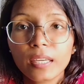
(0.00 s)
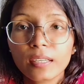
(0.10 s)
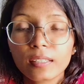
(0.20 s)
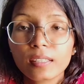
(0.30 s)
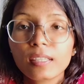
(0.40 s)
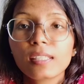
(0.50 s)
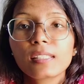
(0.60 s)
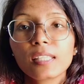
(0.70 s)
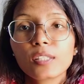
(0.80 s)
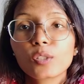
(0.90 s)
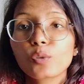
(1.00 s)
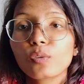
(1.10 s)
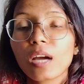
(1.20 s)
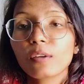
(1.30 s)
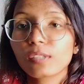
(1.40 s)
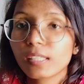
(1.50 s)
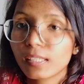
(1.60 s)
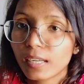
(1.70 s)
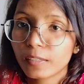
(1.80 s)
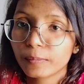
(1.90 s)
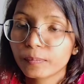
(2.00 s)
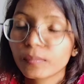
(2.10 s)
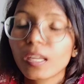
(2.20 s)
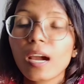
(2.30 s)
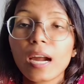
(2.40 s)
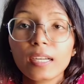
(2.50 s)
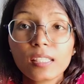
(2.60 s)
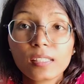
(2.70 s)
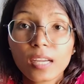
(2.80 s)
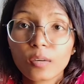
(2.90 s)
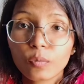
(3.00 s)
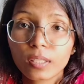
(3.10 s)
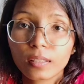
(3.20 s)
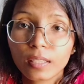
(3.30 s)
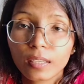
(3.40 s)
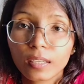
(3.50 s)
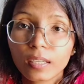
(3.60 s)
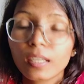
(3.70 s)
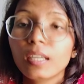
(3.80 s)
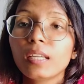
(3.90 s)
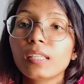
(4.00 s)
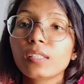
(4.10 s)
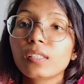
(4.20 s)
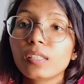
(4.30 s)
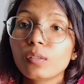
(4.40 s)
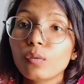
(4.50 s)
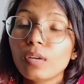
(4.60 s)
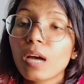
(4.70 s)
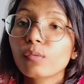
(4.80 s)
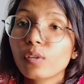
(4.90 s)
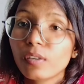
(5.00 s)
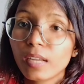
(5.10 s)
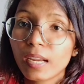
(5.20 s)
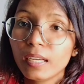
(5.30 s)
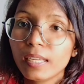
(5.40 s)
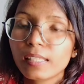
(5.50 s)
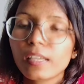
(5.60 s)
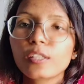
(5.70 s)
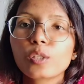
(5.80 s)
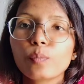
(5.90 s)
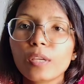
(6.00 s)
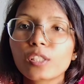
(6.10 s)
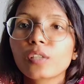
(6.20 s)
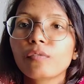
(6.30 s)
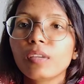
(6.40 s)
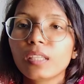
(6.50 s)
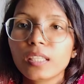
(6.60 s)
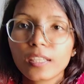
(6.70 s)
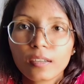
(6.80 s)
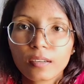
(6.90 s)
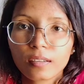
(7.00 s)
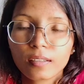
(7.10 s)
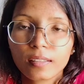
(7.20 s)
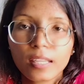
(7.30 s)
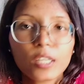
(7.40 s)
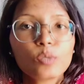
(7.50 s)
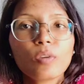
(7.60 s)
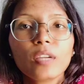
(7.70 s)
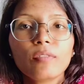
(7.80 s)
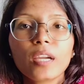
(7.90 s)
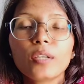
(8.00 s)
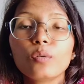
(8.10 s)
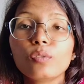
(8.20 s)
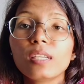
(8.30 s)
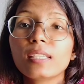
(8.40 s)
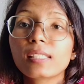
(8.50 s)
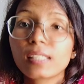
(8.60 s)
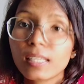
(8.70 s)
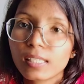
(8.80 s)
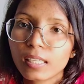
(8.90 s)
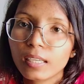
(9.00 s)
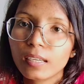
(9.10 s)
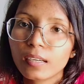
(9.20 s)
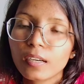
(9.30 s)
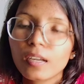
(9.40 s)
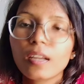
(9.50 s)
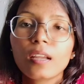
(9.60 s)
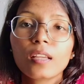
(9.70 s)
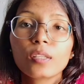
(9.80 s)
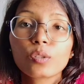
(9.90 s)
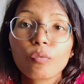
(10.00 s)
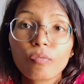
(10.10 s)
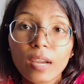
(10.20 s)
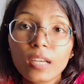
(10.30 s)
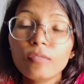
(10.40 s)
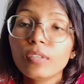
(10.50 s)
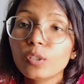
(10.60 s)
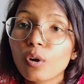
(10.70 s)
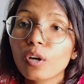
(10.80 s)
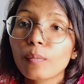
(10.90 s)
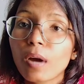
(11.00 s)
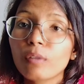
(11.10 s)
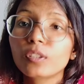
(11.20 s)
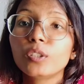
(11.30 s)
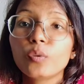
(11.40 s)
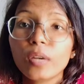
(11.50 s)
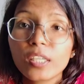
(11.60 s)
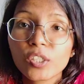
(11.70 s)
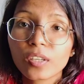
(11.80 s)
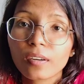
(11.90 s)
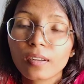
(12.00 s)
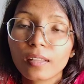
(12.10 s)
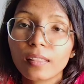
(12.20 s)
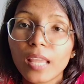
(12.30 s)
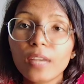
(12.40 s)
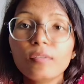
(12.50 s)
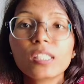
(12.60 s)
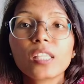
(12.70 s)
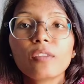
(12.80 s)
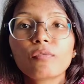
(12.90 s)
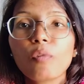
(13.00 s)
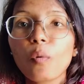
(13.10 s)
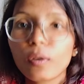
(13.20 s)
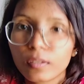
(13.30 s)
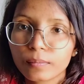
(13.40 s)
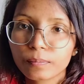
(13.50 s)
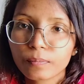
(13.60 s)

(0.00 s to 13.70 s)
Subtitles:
here since 2010. Understand one thing. 2010 is a specific year. That's why we are using since here. So when we talk about duration, then we say for.